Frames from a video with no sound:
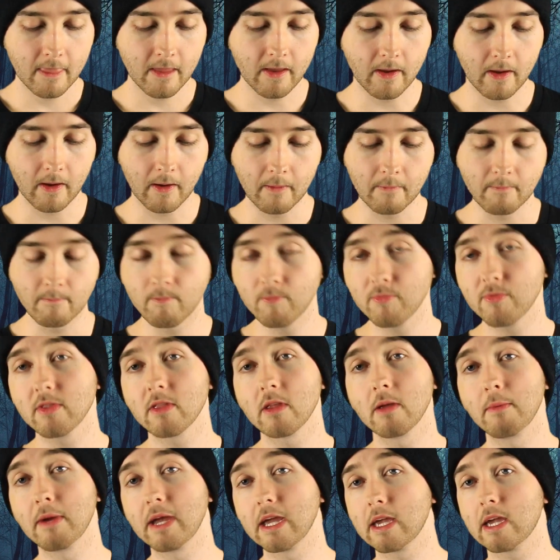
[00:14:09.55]
And
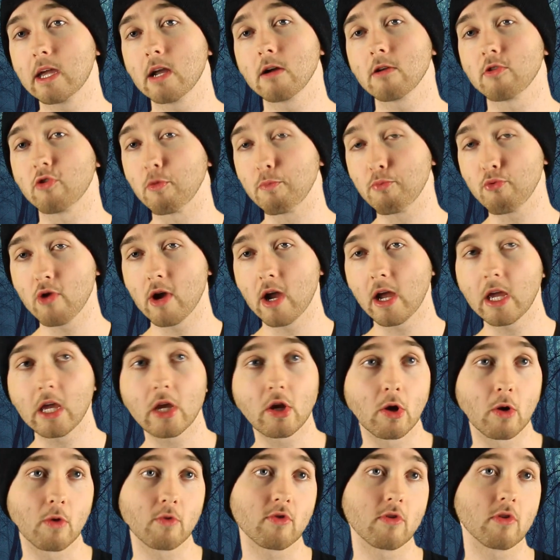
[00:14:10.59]
the main character, Brent, he
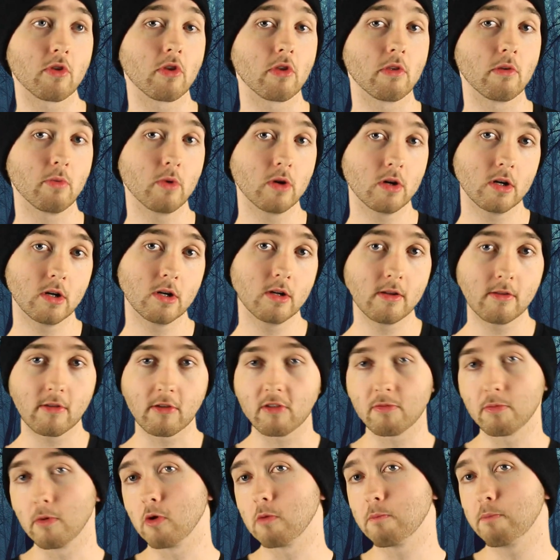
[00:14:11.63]
goes into the woods to
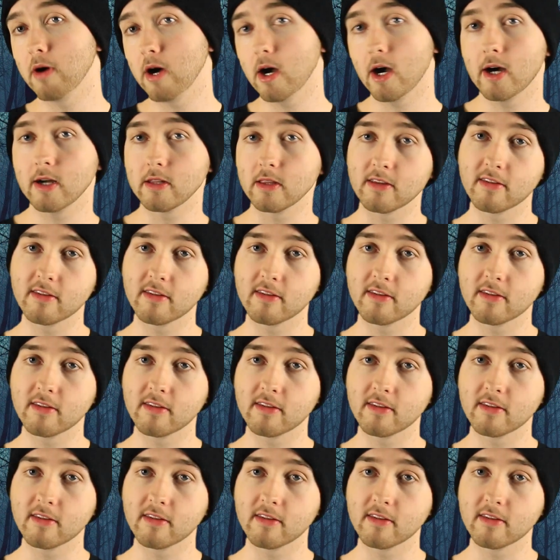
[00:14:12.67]
smoke pot,